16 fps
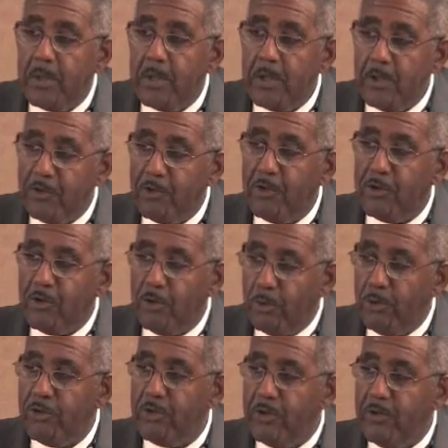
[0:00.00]

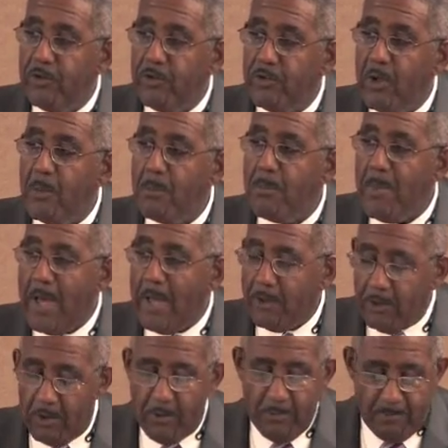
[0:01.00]
Institutions
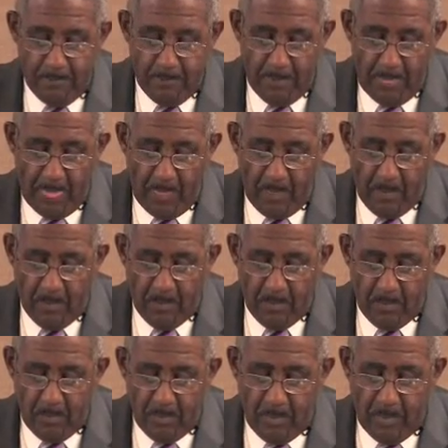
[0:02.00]
matter.
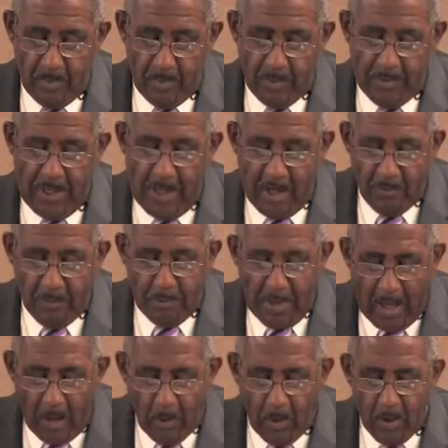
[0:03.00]
They have
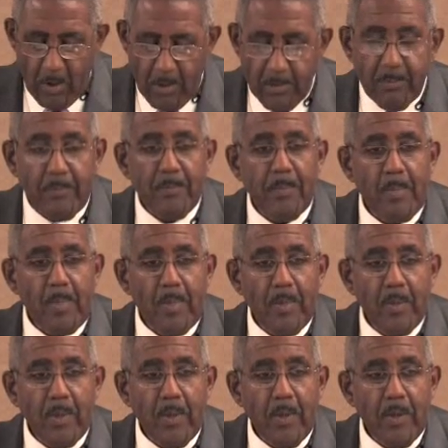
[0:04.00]
power.
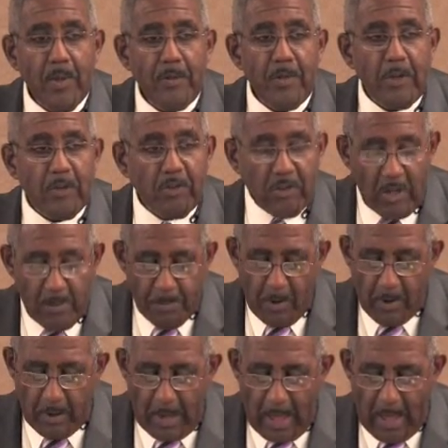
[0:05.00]
They shape
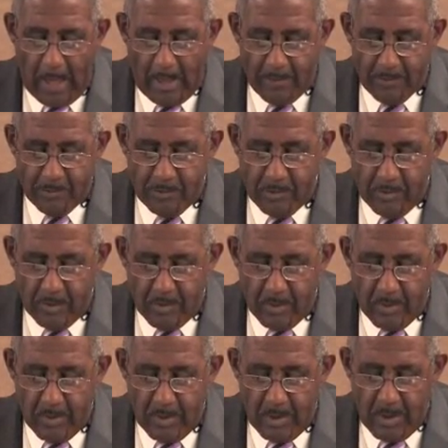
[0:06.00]
our lives.
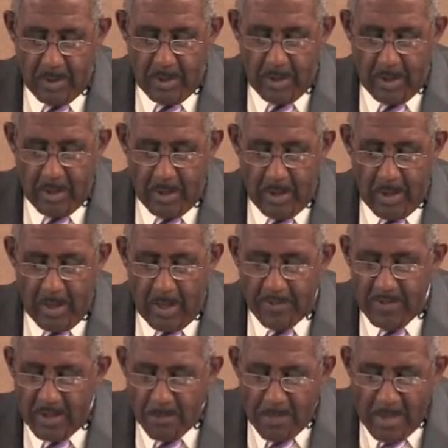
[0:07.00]

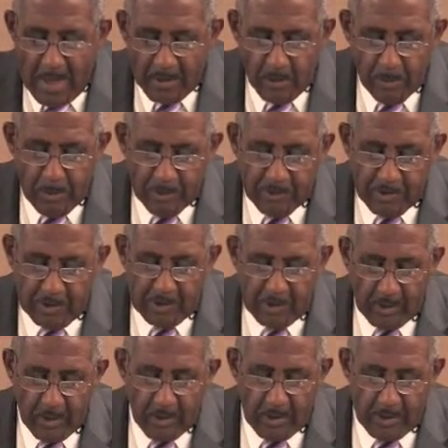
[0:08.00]
And they matter
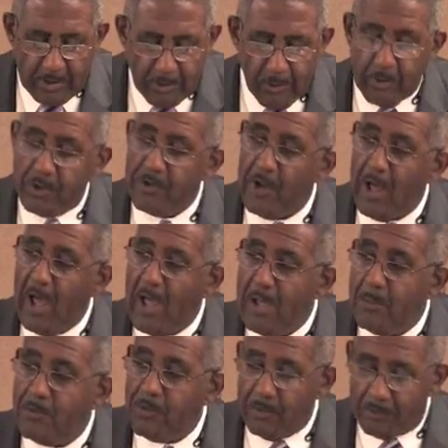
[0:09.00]
particularly during
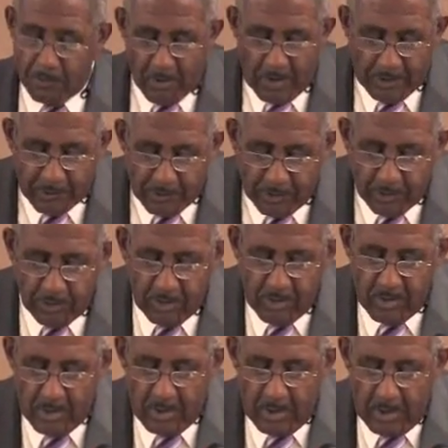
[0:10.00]
times of
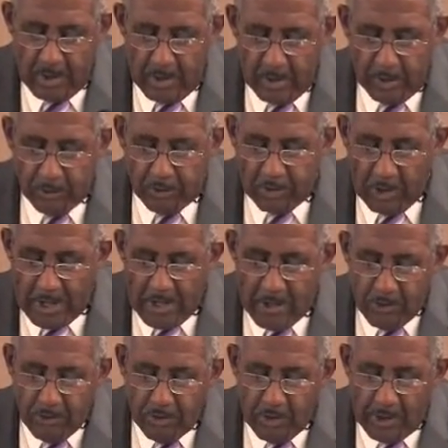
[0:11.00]
transition,
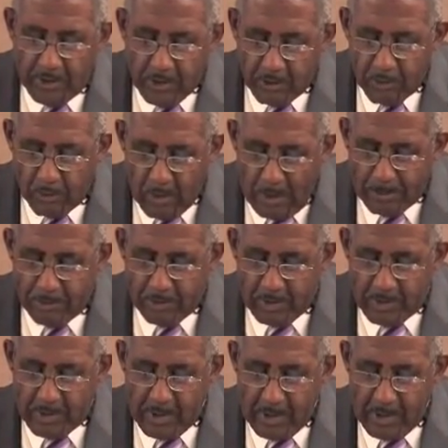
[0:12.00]
change, and disruption,